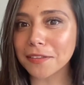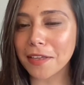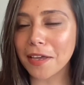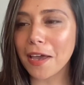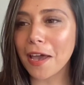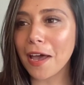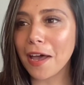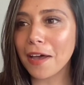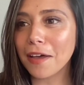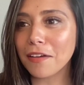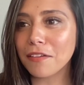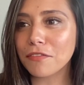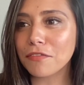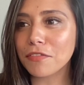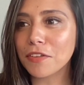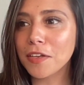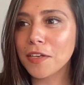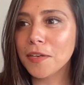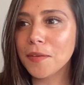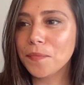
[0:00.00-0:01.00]
They have
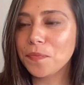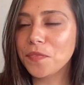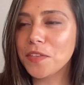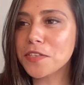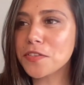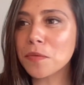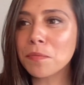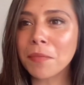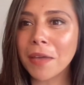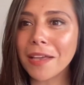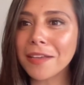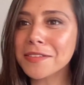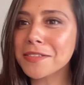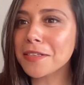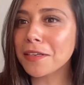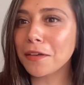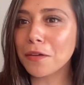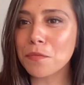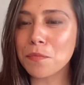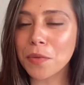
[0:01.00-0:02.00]
this
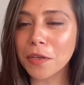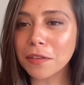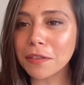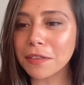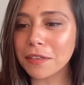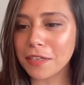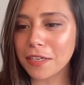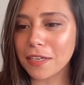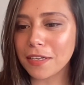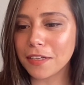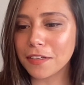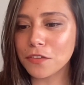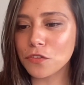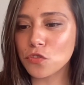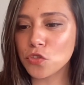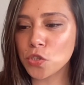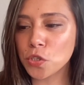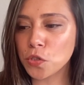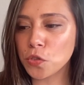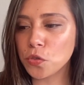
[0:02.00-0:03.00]
amazing ability
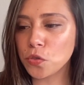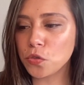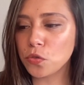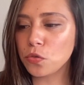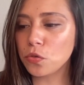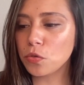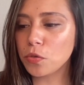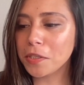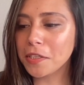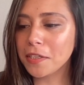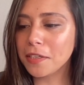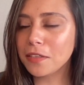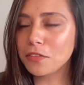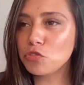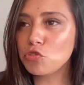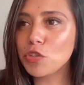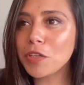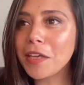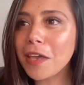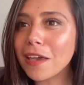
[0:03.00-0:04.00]
to
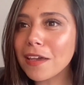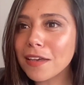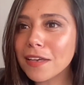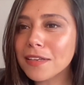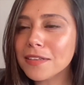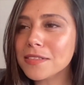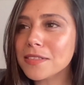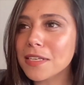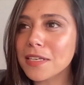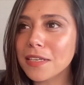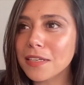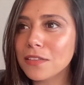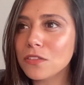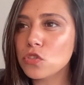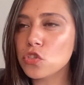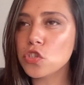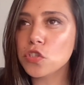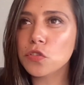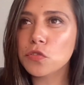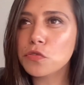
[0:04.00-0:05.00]
gaze
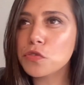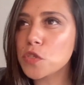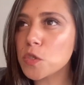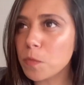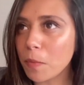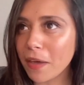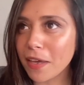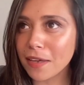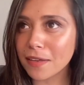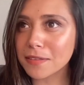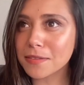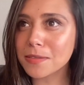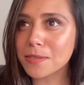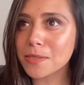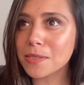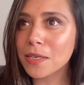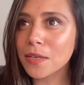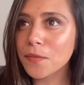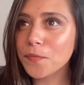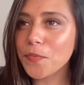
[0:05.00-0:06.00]
into
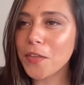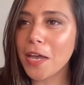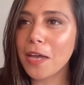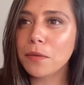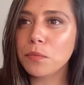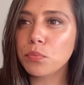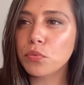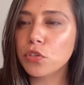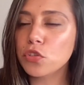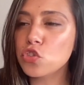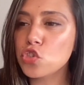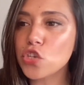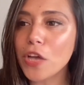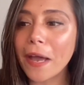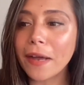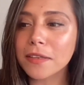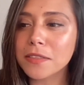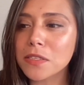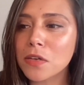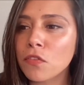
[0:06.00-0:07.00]
space and
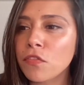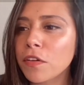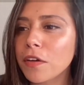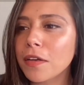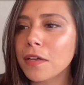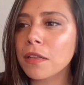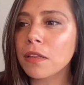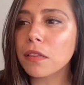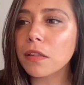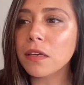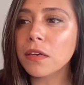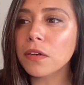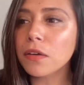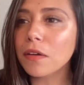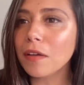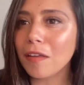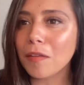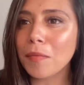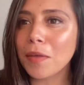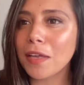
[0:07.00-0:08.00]
project a very clear
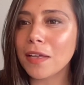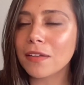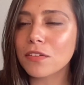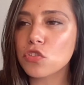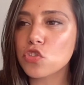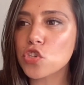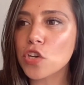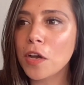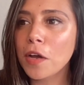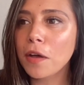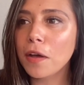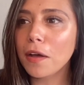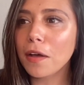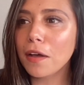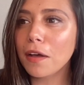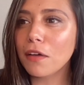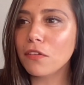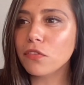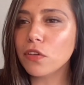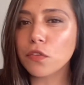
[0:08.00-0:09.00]
image
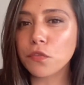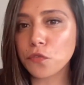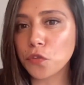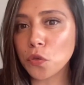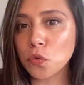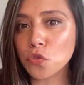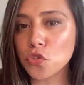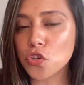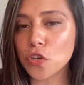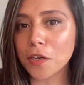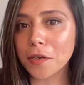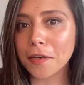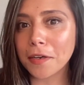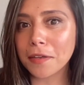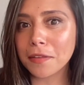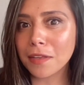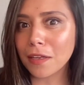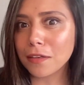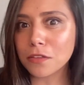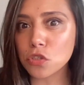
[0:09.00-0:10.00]
of a future
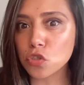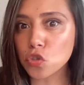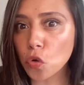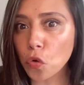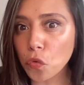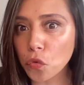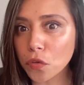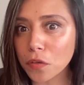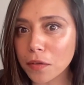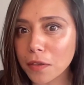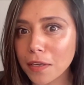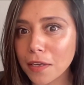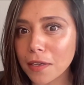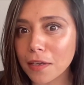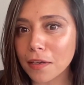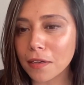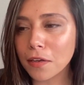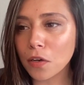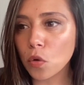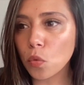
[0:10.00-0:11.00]
that is
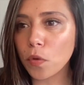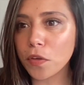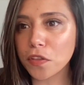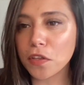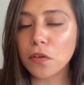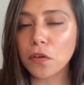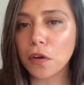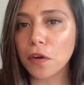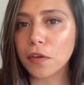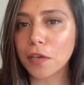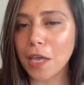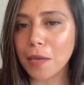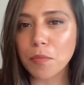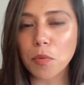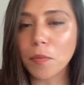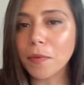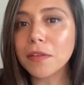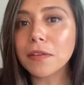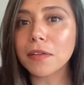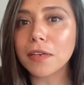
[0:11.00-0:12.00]
totally within our
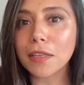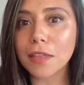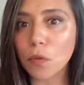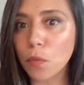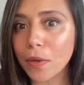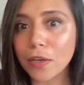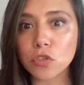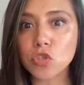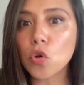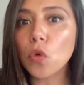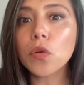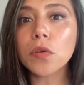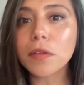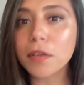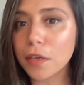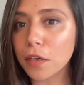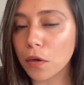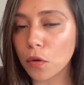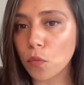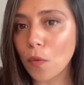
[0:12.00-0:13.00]
capability. Like, we can
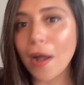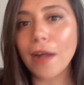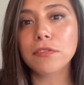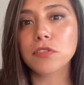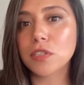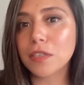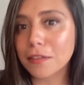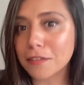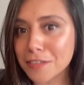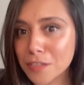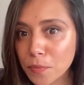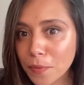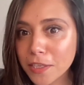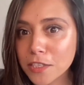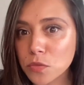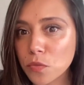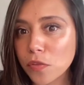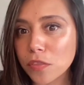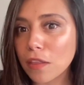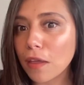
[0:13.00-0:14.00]
totally arrive to that
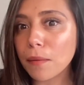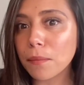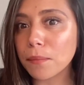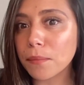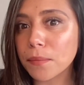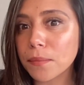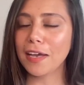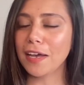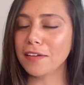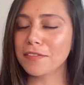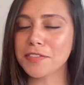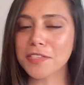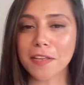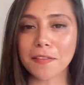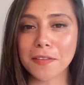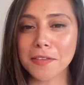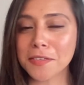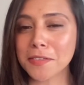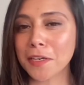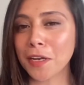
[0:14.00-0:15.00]
space with them. I've
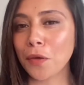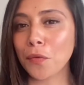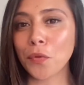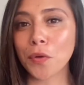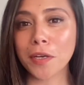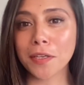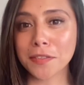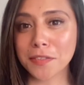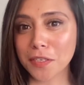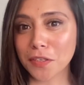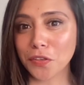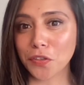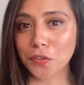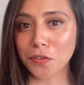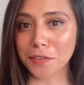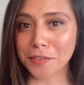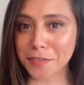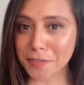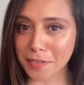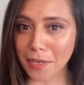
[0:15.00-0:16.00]
said this and I will continue
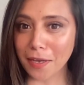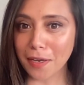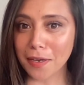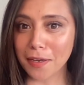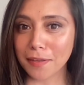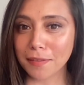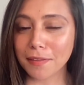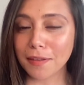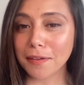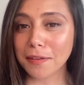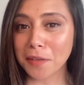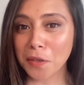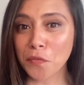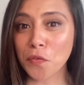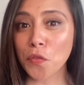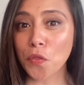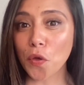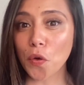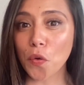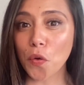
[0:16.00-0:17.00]
to say it, that
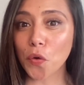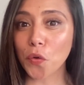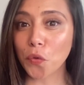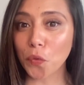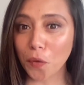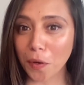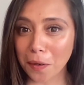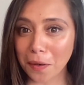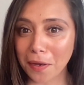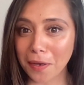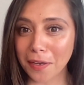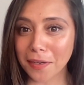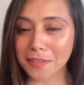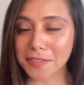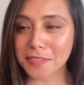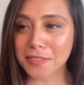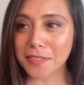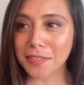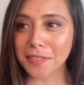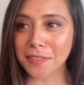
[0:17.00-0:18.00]
even though
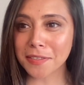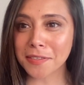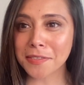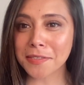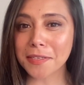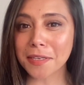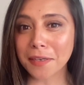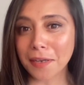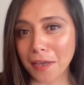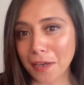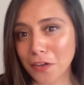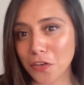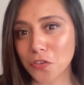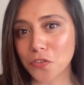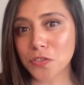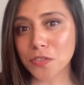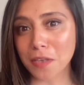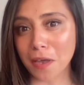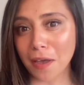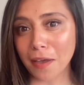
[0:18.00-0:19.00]
Aquarius is an air
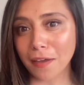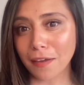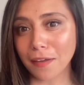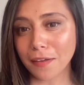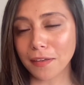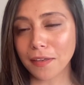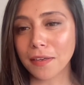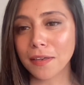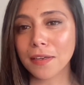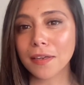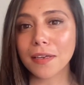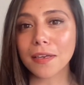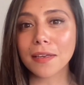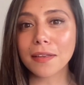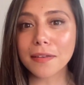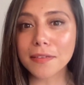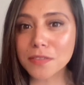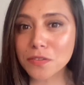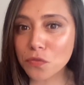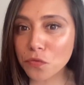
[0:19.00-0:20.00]
sign,
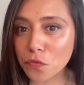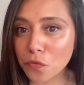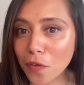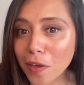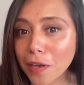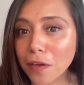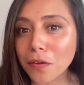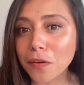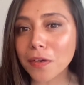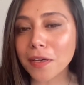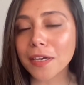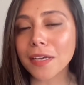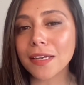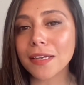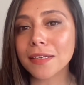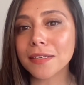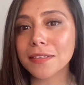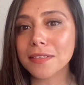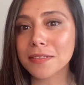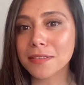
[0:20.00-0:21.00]
it is
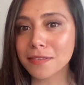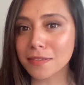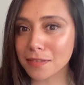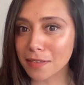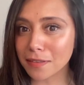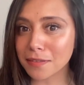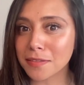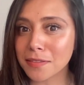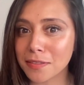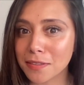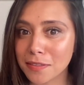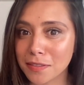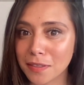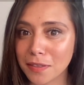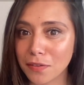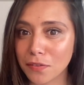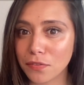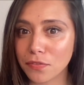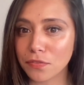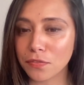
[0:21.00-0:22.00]
very
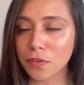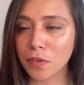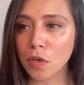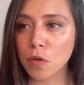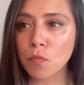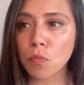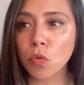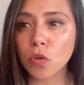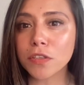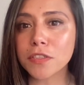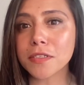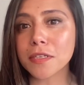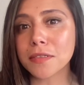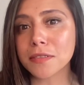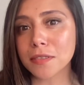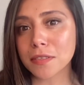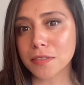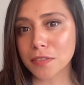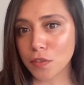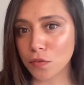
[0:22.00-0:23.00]
sensitive, more
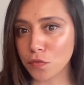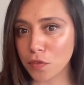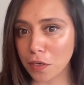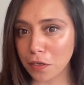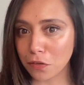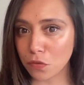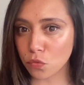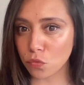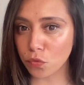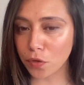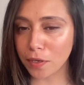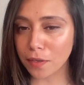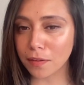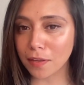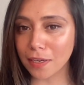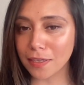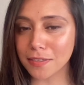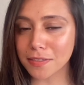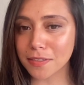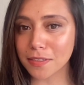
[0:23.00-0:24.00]
sensitive than it
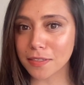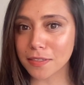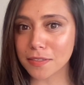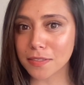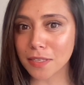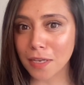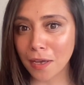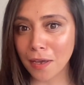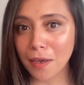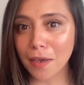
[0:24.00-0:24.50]
realizes.